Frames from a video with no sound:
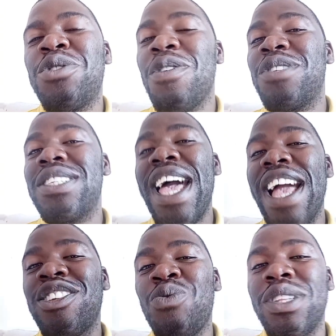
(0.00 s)
of
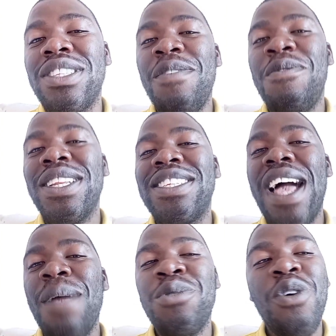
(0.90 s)
sacks with different
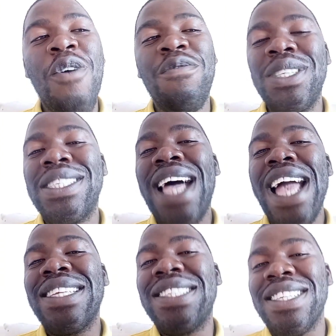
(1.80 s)
types of
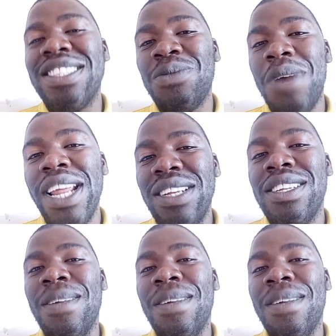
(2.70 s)
sizes, right?